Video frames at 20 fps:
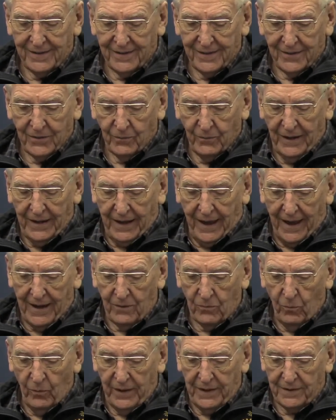We
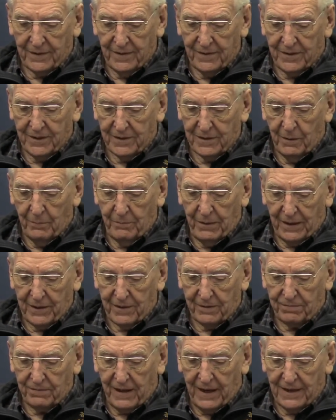can't wait until the
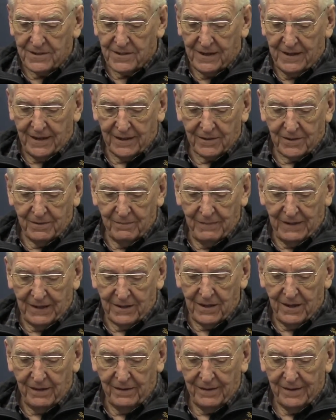butterflies get
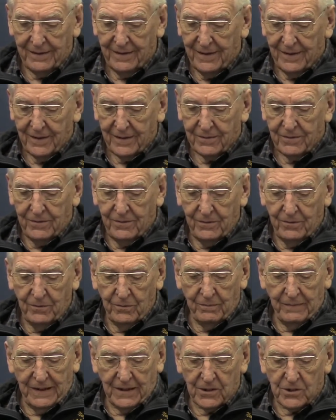to
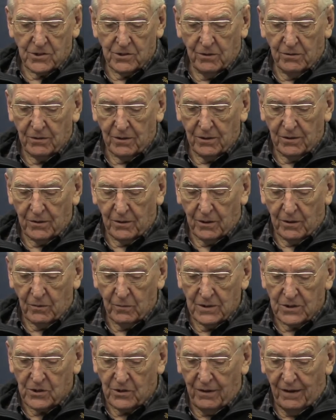Minnesota or
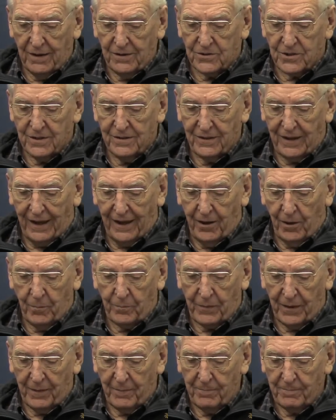Wisconsin to help
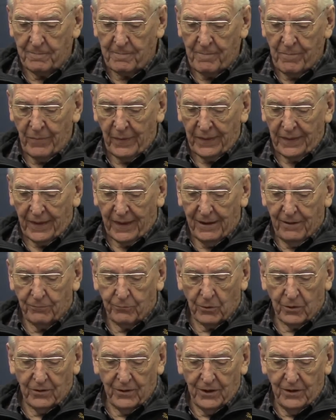them. If
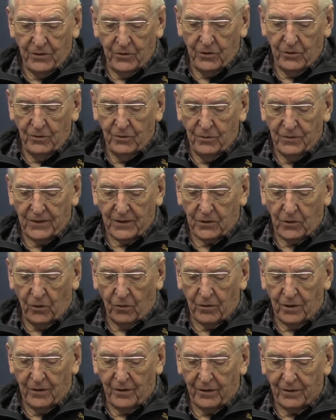we're going to do the
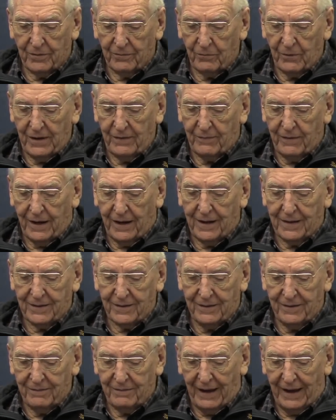corridor, we've got
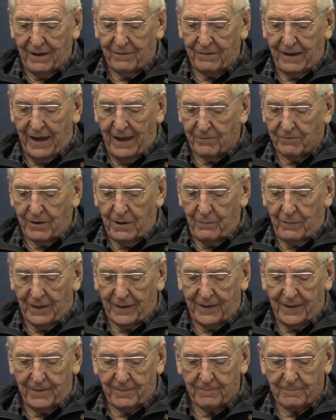to have
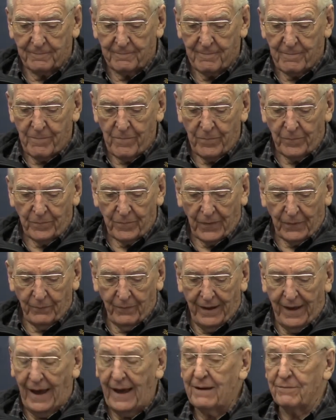everybody.
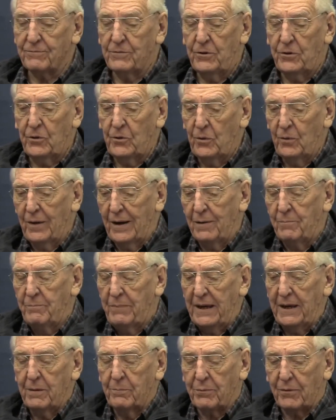We have to do a
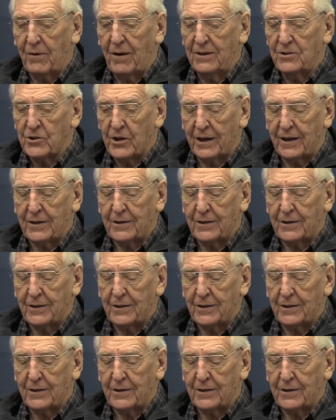big project.